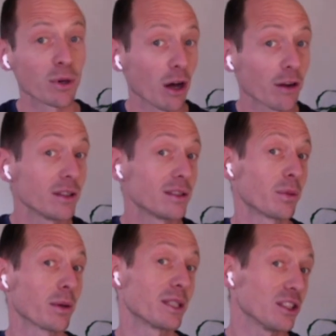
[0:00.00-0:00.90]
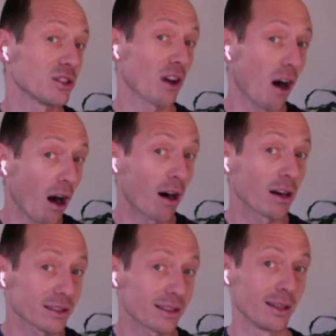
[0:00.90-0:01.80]
But all of these implementations
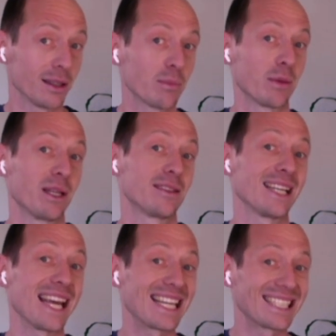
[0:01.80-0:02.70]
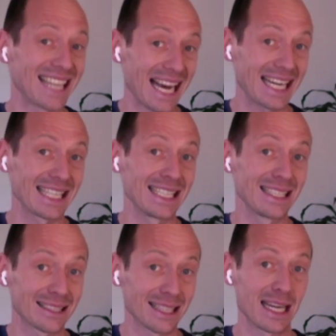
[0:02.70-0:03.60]
are still implementing exactly
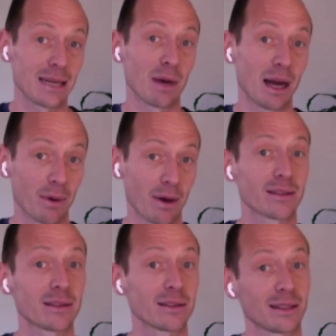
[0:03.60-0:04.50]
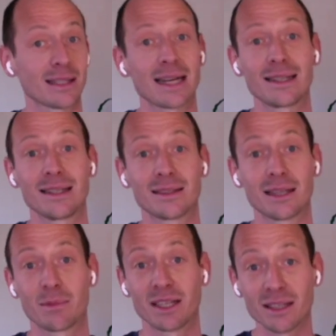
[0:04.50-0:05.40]
the same hypothesis, exactly the
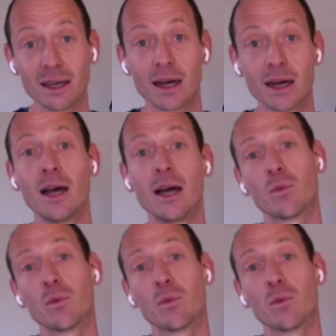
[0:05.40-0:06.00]
same idea,